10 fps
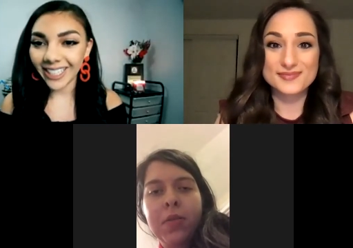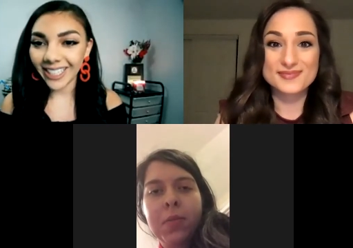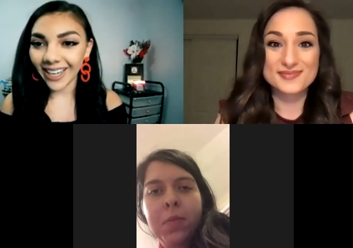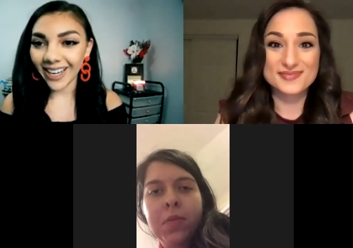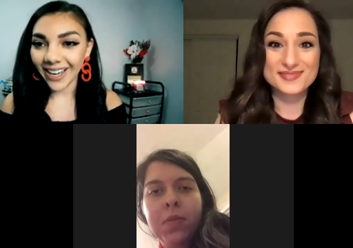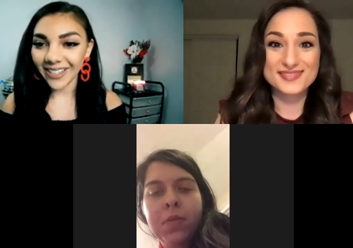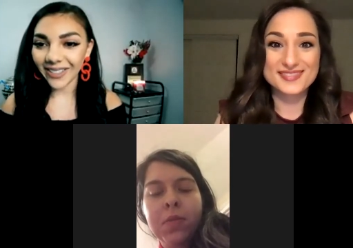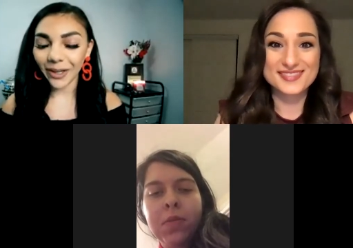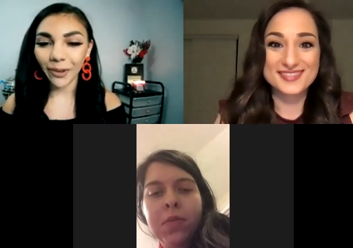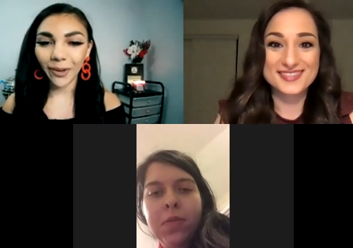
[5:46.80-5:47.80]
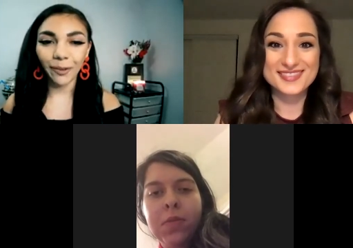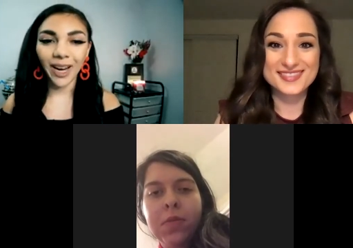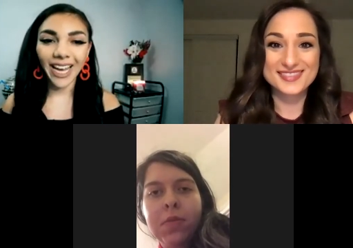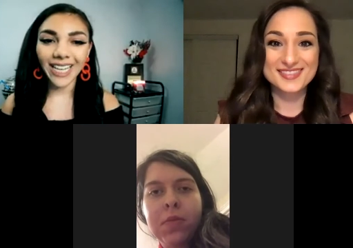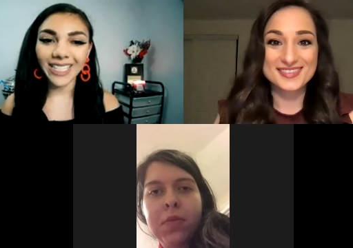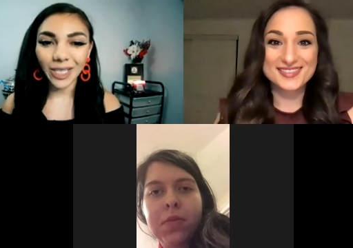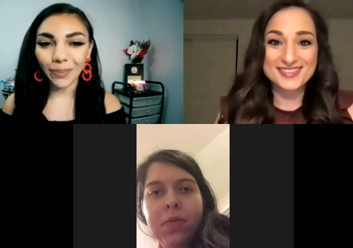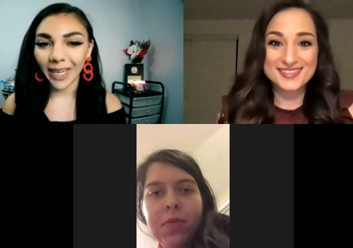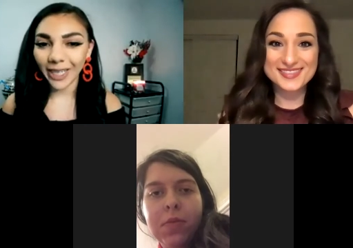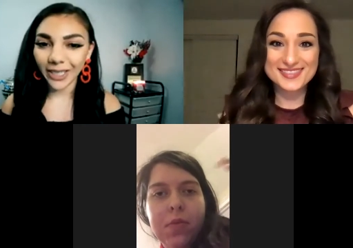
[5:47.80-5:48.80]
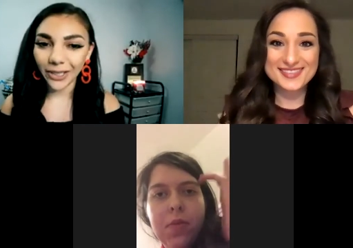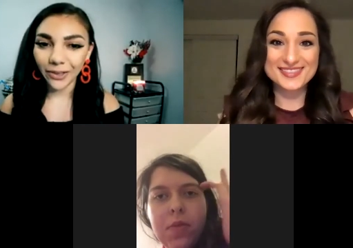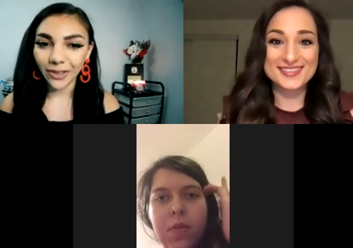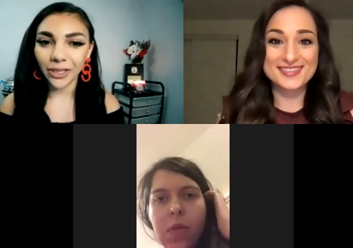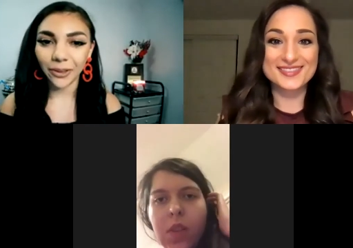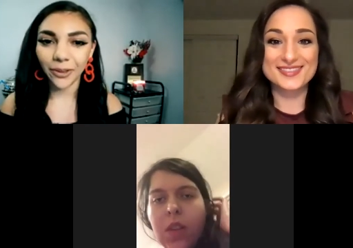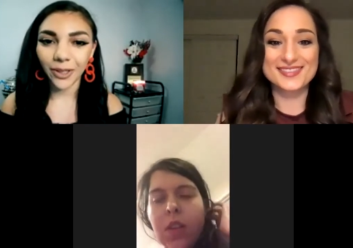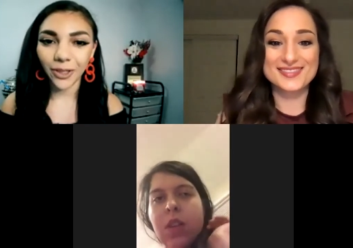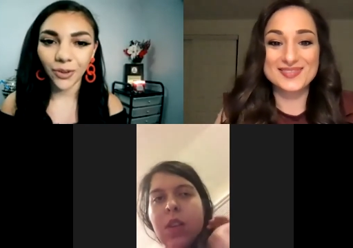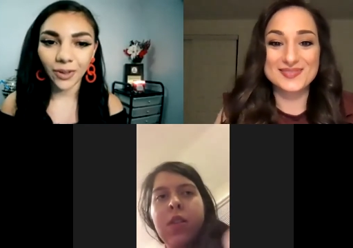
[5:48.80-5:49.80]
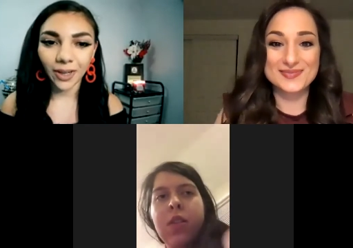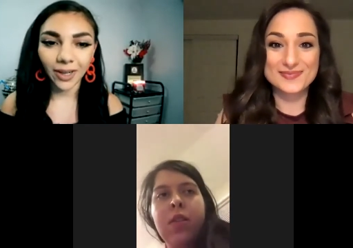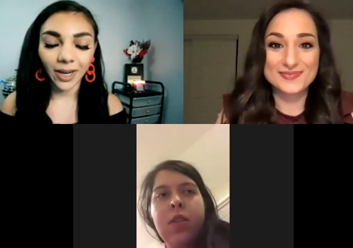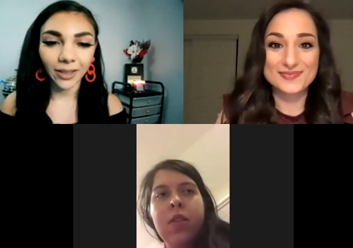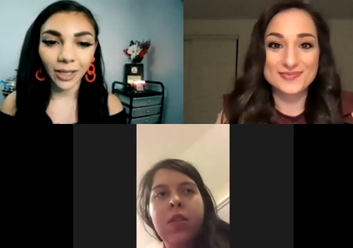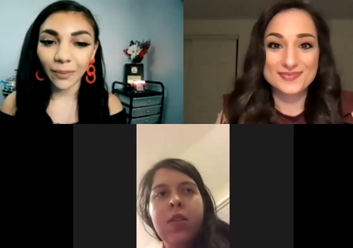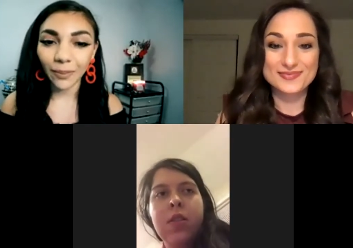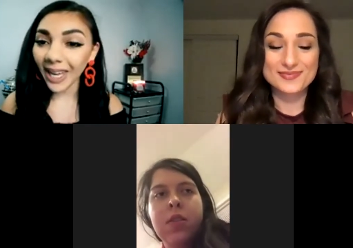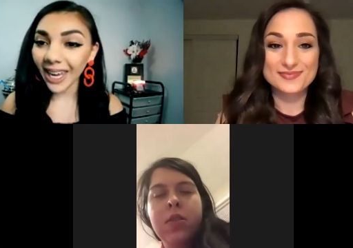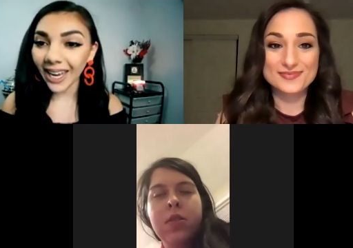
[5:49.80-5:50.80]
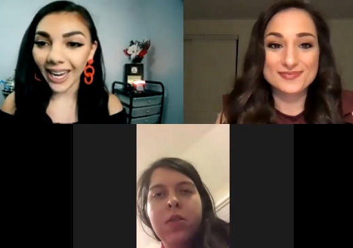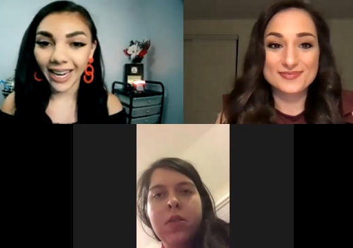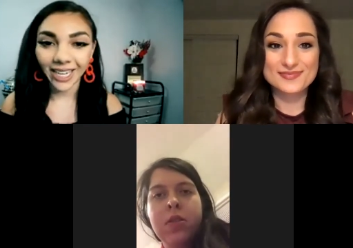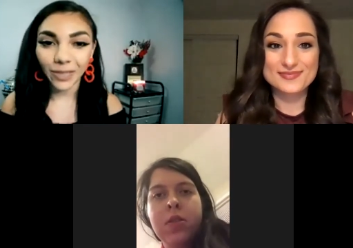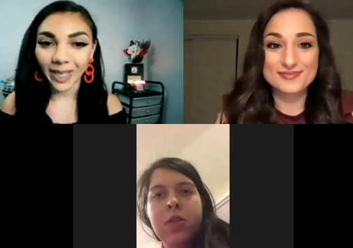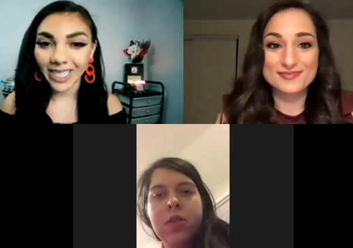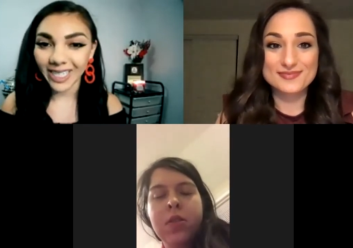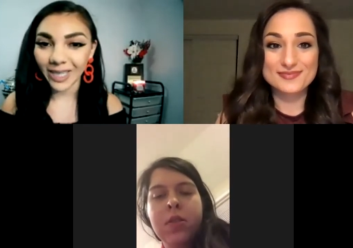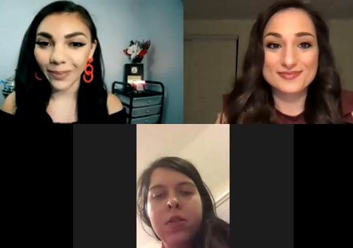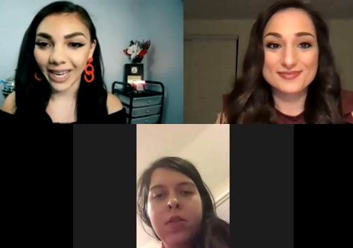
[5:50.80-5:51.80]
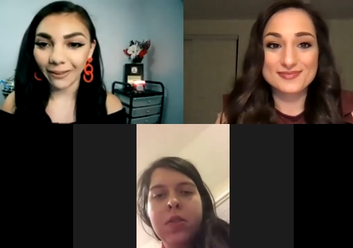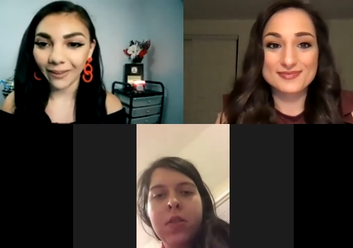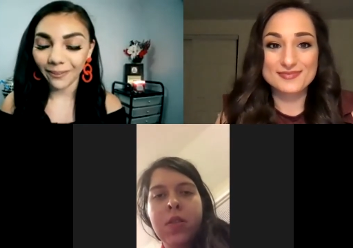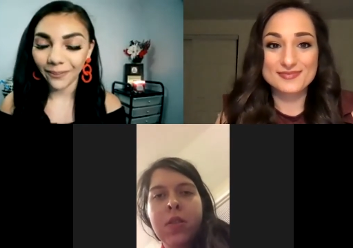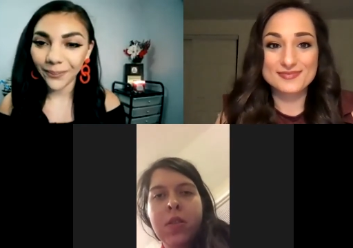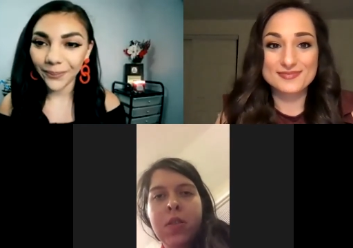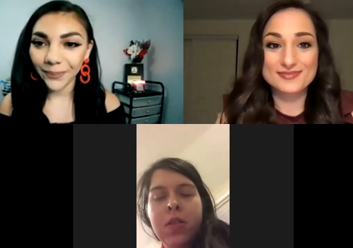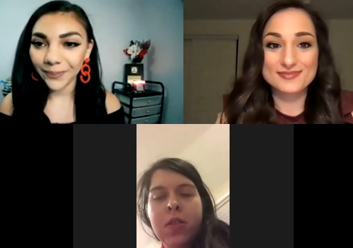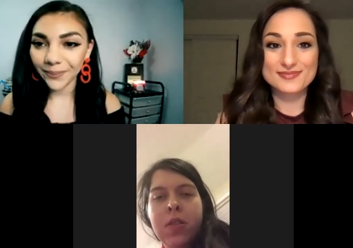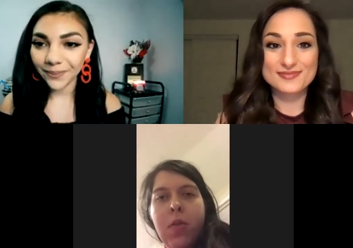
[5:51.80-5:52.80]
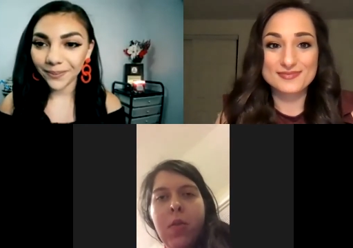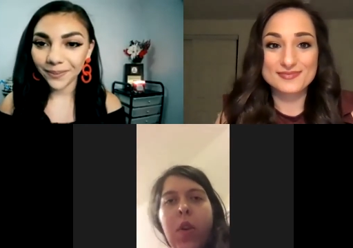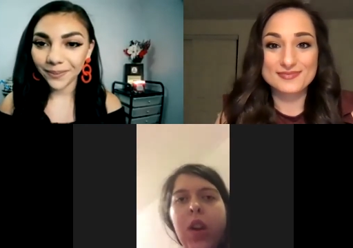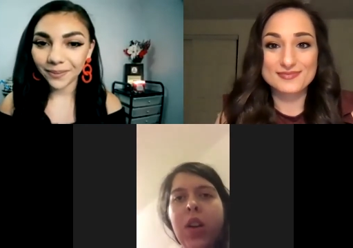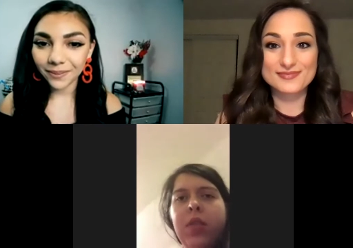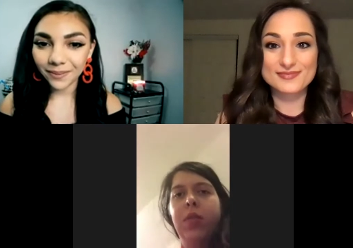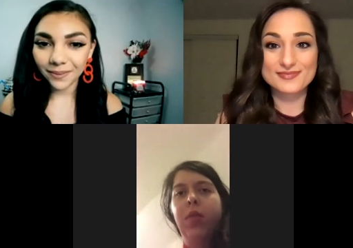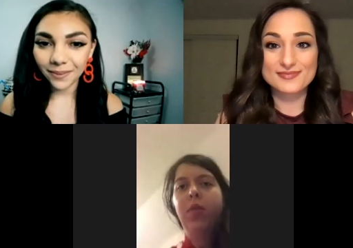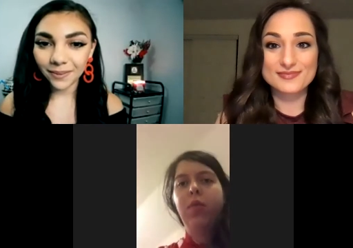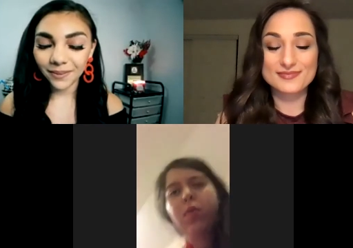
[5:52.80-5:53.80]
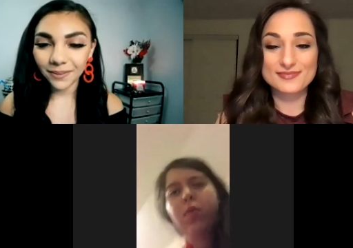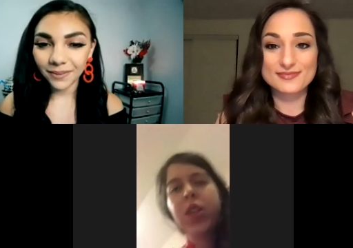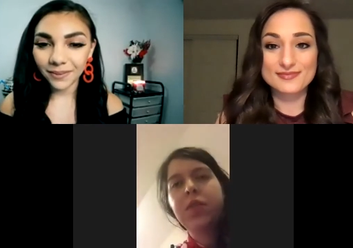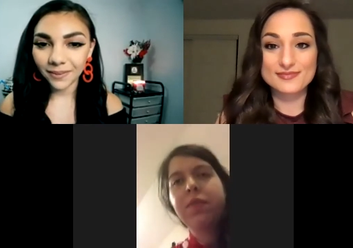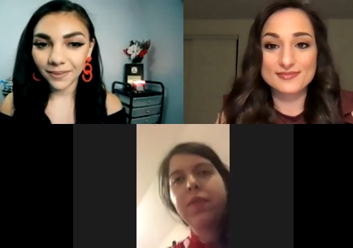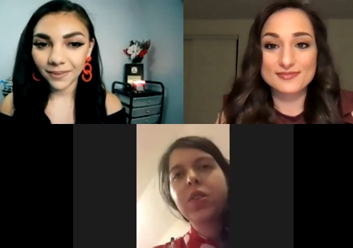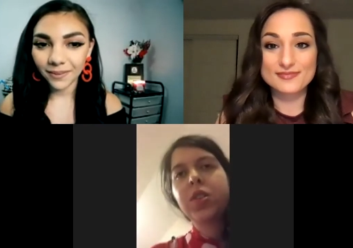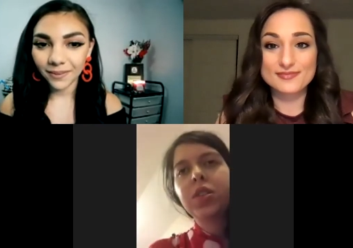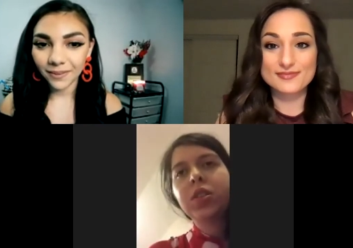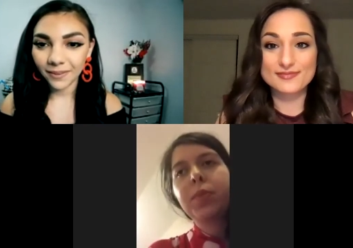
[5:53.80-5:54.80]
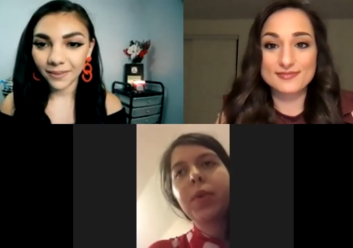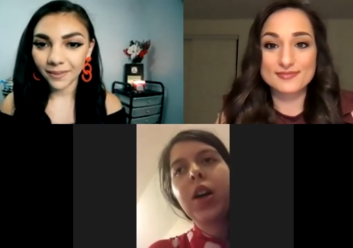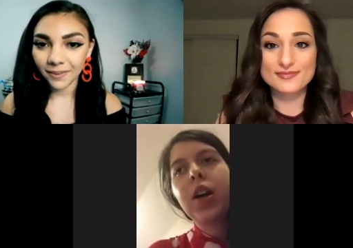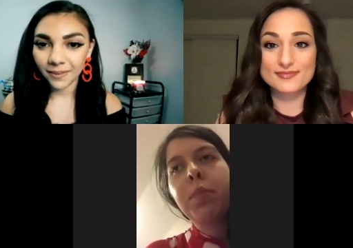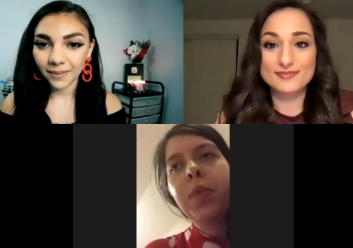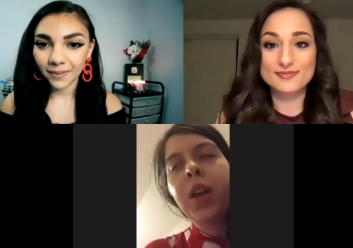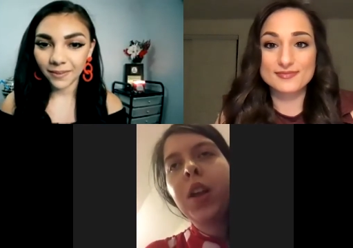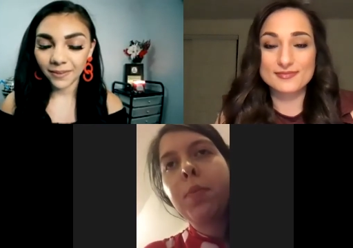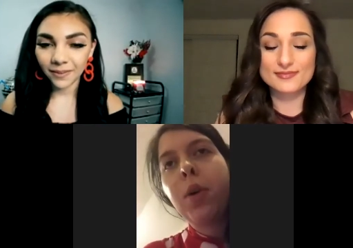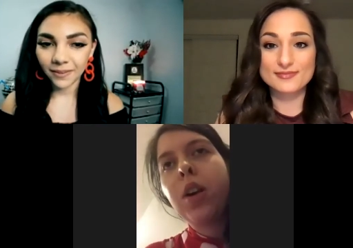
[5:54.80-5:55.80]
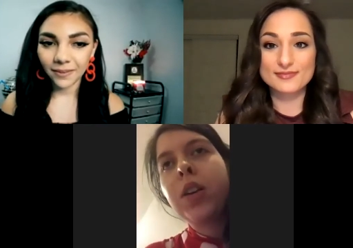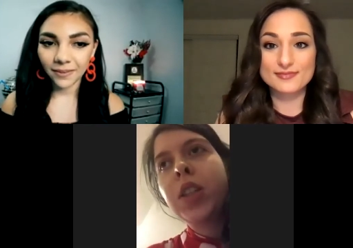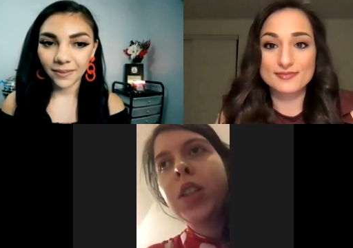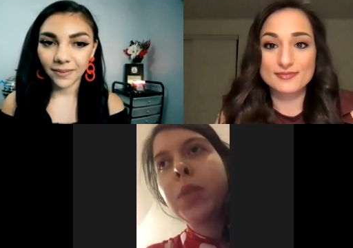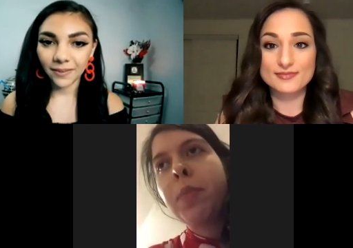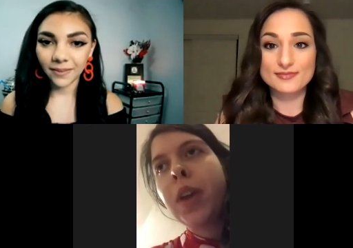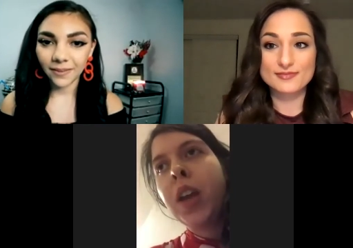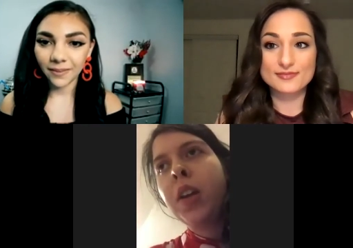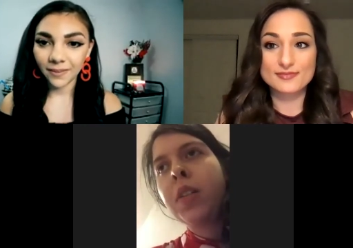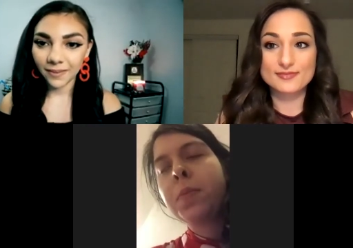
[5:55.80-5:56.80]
Speaker 1: Yeah. So what has inspired you to compete and to participate?
Speaker 2: Well, what first inspired me to participate